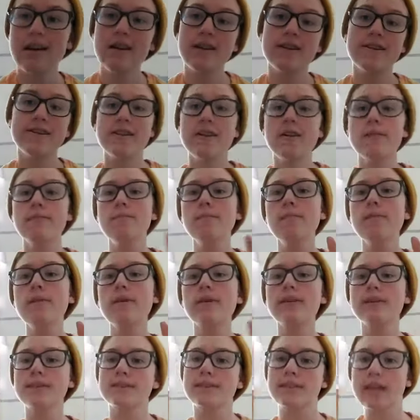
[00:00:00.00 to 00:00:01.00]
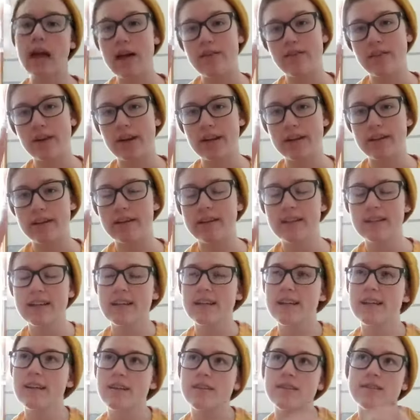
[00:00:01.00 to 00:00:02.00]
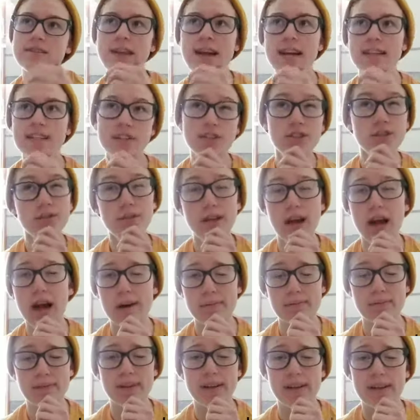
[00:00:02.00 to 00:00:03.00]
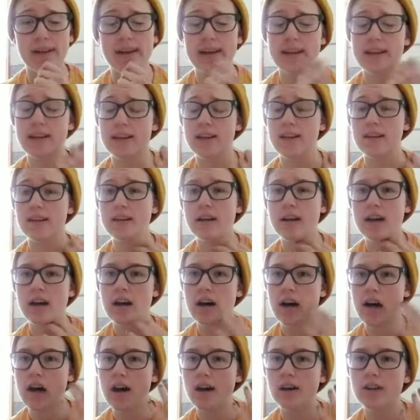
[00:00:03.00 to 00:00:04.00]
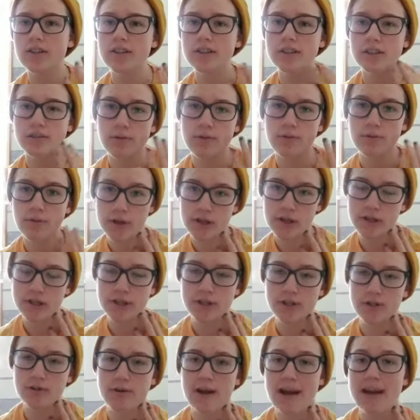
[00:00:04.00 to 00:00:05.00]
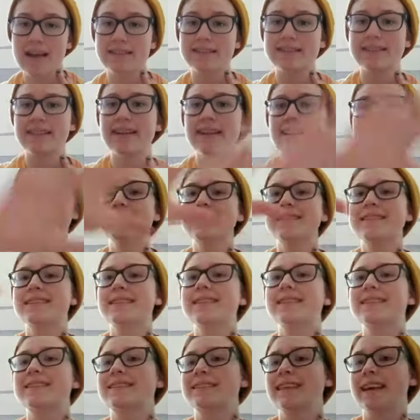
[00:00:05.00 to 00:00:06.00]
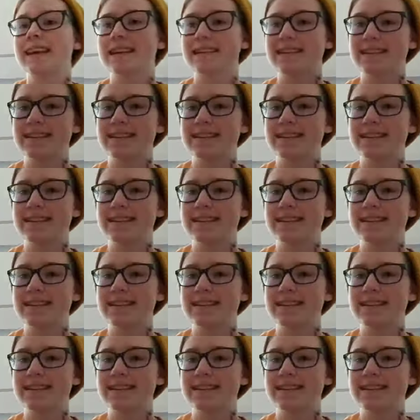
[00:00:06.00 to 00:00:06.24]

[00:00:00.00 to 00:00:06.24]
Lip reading: Number 7. That's too complicated. I'll just refer to you as insert sex